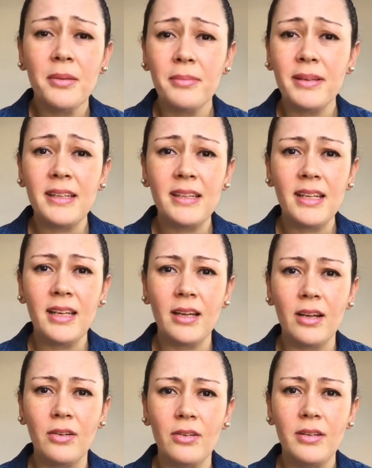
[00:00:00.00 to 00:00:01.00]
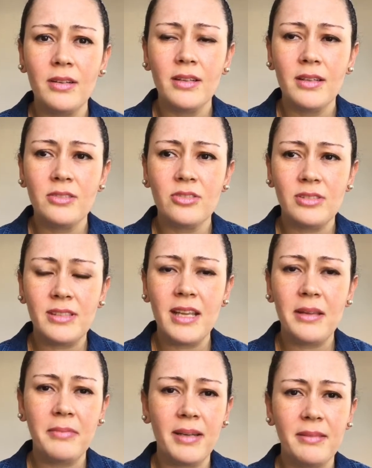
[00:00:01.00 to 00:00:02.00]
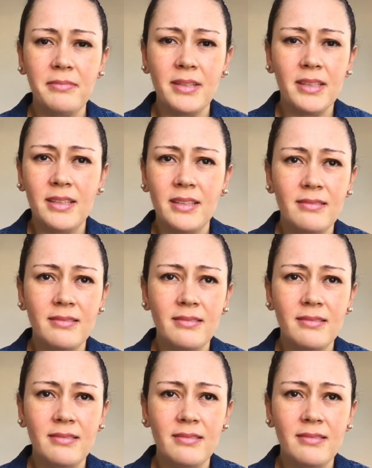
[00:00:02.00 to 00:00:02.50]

But anyhow, today my my